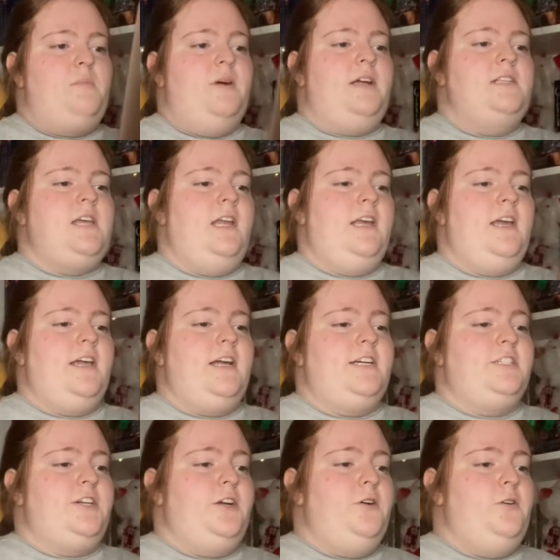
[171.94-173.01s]
containing a
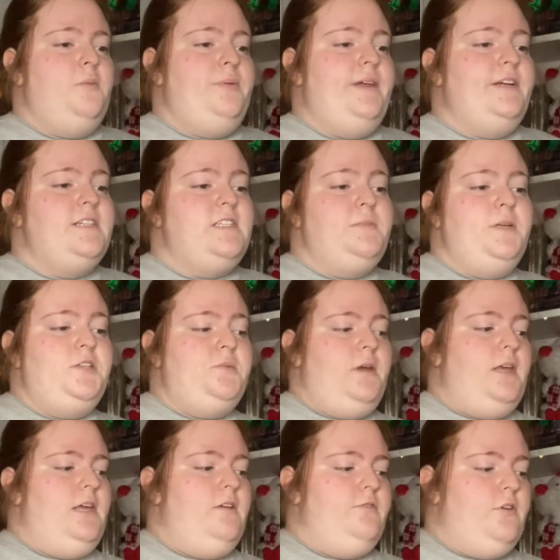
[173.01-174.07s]
character who appears to be doing
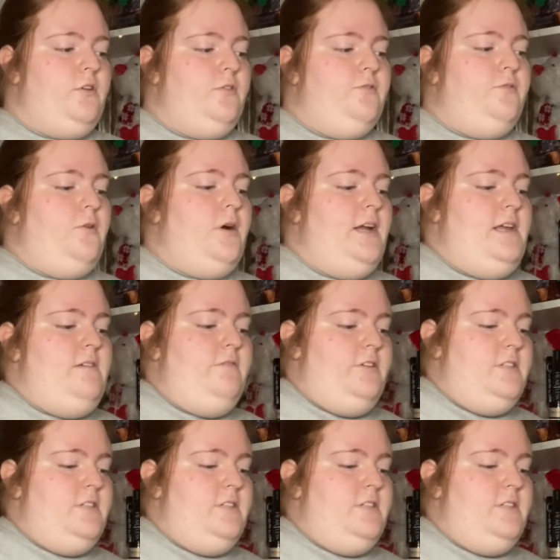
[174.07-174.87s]
evil for evil's